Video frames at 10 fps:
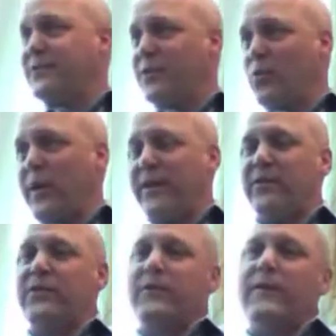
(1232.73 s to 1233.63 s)
to the
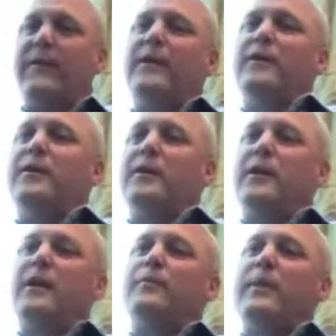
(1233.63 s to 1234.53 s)
winds.
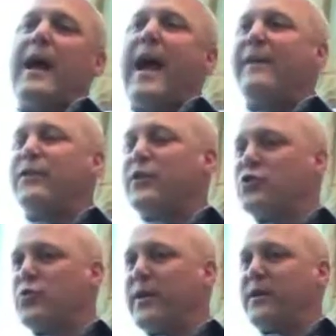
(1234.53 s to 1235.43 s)
After
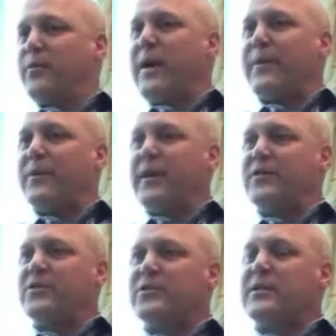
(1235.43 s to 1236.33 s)
Katrina, the
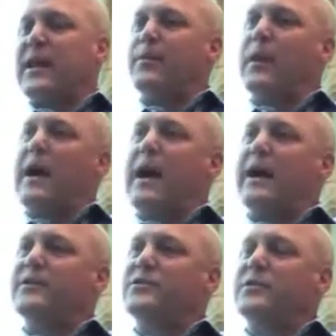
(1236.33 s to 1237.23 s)
population
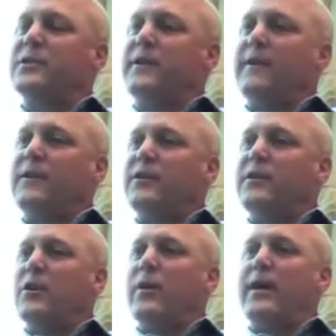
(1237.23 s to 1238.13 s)
stabilized,
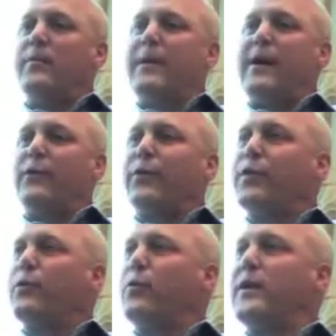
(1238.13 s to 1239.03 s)
at about
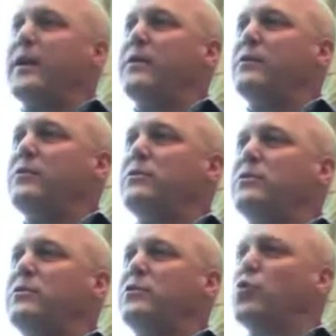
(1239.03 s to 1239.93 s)

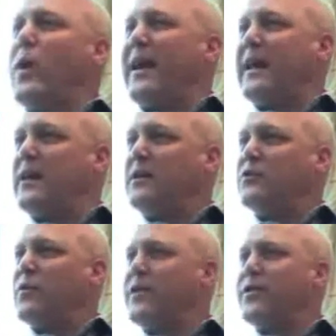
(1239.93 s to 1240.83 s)
320,
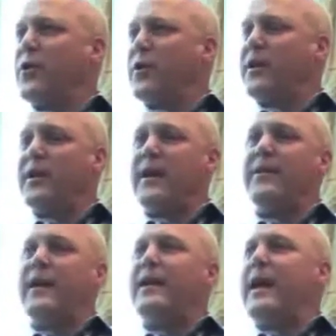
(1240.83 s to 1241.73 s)
330,
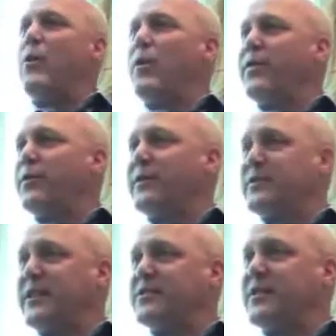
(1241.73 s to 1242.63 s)
and then now we're at
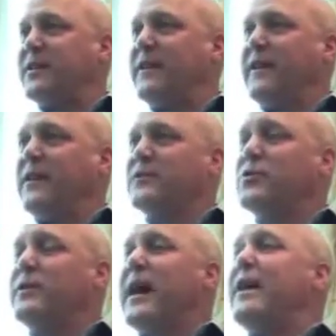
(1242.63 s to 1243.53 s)
360.
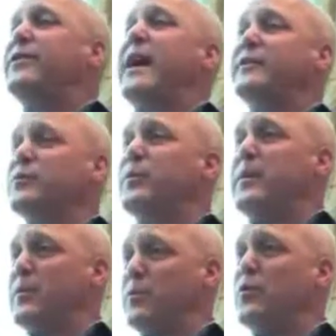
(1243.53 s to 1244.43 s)
So 9,000
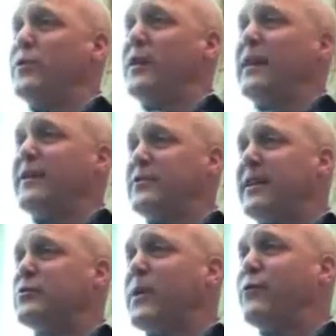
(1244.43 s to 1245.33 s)
people moved here last year.
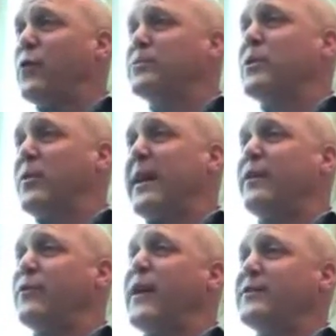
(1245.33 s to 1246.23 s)
That's why Forbes said we're
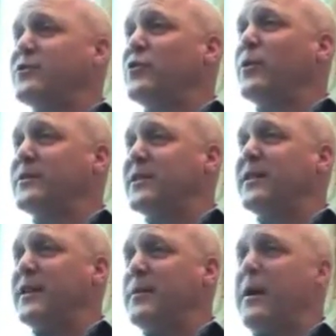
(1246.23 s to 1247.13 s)
now the fastest growing
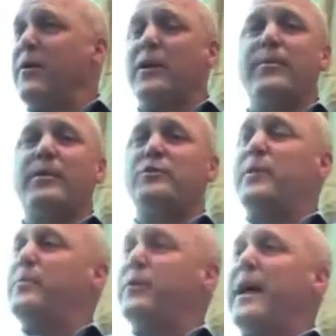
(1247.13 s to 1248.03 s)
city in America, because
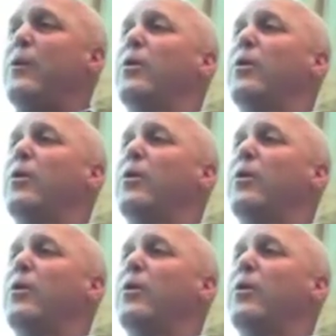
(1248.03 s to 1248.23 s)
people now